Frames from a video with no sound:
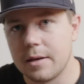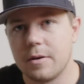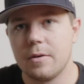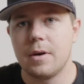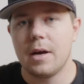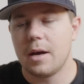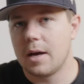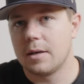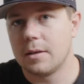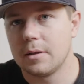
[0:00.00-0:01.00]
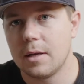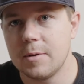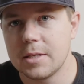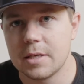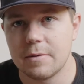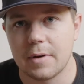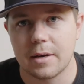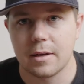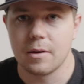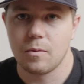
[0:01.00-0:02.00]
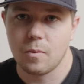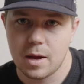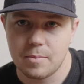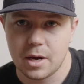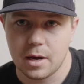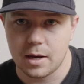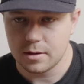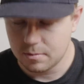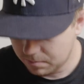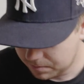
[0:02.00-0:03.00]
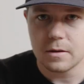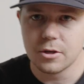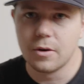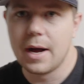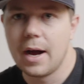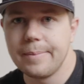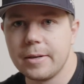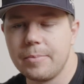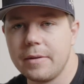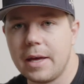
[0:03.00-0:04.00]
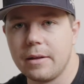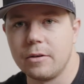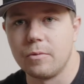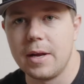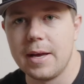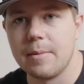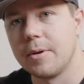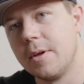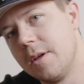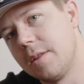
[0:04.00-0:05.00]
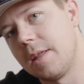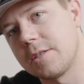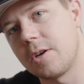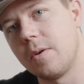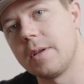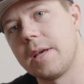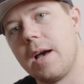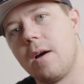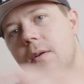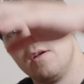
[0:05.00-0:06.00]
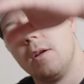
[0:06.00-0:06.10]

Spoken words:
you know what? I'm gonna see if I can get right behind him. So I hopped up on that little ramp that's going down,